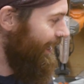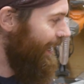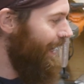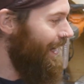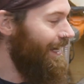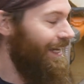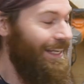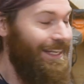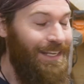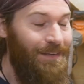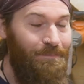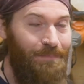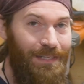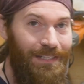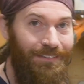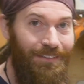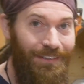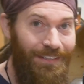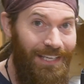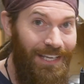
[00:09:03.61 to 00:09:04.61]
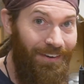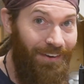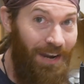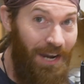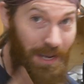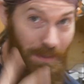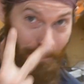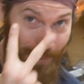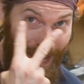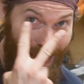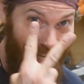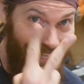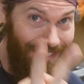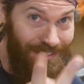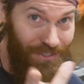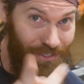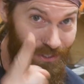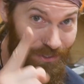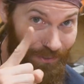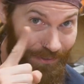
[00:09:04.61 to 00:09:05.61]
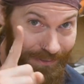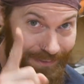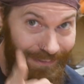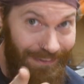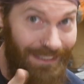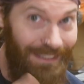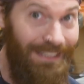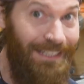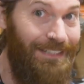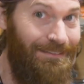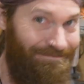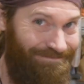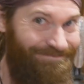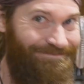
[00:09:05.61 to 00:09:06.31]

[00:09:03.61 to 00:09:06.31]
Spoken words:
and it be looking right back at you? Like,